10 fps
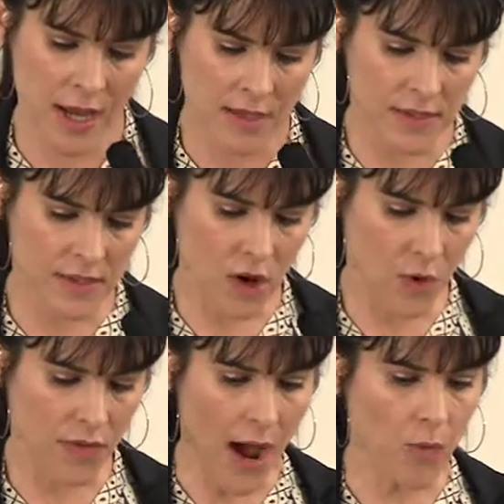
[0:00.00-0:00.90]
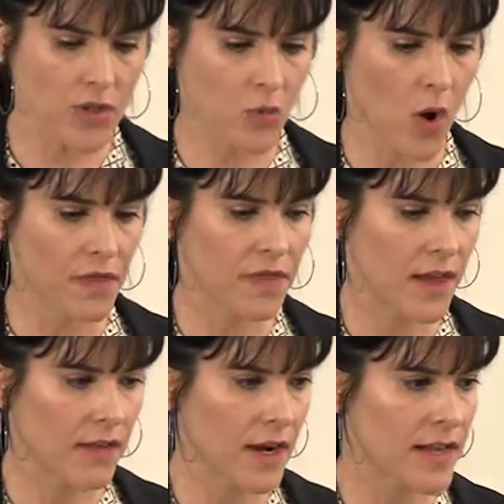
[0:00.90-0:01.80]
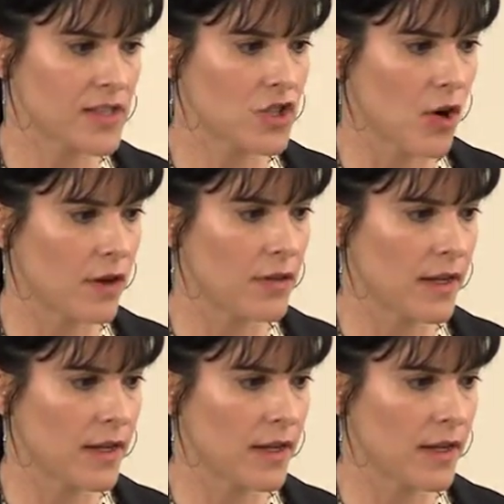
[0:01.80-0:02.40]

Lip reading: So that was one thing that I started